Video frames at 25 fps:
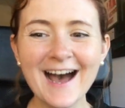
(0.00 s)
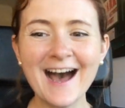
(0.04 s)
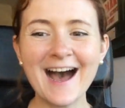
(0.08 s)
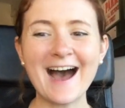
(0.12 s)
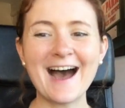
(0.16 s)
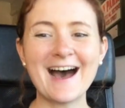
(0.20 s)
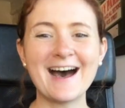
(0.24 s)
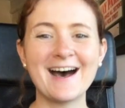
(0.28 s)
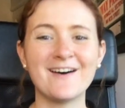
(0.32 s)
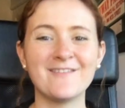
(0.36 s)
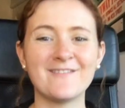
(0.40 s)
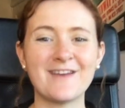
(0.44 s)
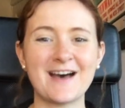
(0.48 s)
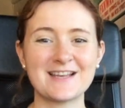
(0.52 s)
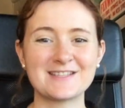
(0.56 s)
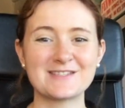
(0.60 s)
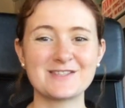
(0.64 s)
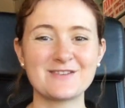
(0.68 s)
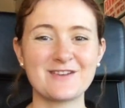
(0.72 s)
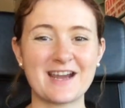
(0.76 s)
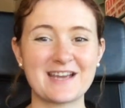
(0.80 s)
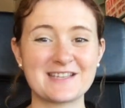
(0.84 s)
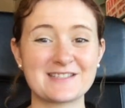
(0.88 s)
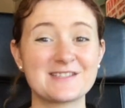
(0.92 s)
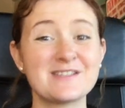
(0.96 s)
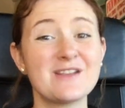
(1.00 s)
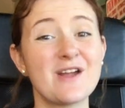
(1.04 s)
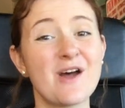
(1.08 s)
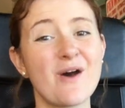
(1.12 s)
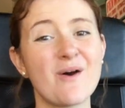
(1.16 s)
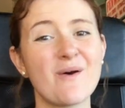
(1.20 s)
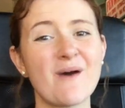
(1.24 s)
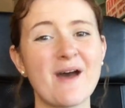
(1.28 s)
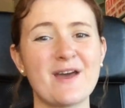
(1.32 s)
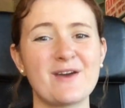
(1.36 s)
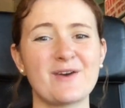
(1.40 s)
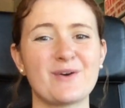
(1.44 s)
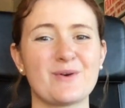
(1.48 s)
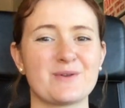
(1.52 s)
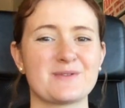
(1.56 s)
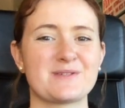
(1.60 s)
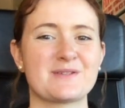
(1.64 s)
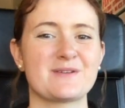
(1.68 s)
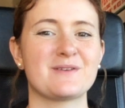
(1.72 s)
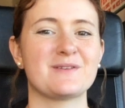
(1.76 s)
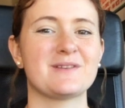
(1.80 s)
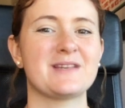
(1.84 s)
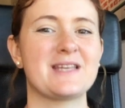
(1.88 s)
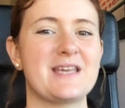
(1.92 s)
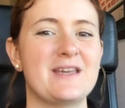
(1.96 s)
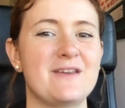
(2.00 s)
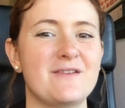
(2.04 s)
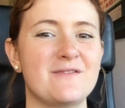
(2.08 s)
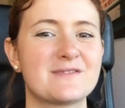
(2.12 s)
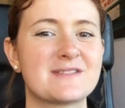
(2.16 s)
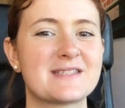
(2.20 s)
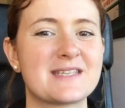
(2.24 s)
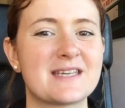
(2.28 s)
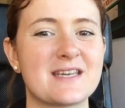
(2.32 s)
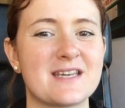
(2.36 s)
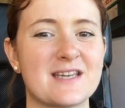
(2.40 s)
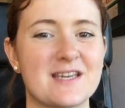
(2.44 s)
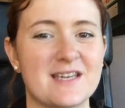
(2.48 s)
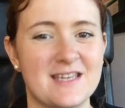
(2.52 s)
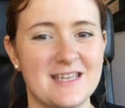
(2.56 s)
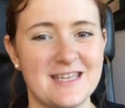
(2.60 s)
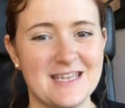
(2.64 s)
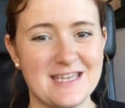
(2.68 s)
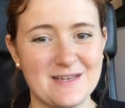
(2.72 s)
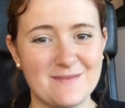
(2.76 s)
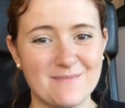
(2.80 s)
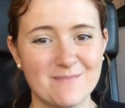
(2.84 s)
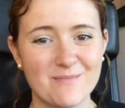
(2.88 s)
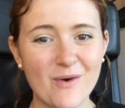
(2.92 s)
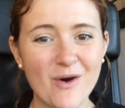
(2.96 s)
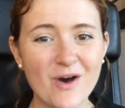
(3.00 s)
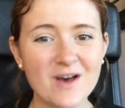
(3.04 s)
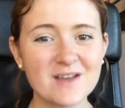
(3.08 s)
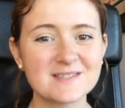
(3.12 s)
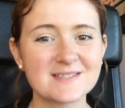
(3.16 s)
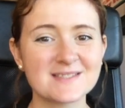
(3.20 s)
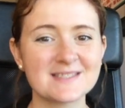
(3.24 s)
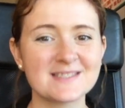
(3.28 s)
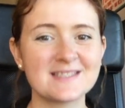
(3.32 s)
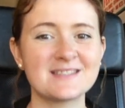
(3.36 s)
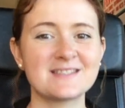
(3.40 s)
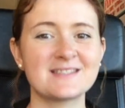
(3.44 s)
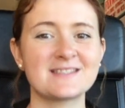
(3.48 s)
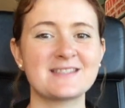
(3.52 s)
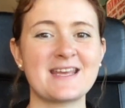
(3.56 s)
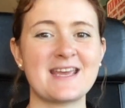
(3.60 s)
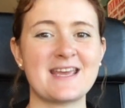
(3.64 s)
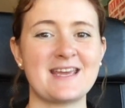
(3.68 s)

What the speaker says: As you guys know, I also lived in Boston,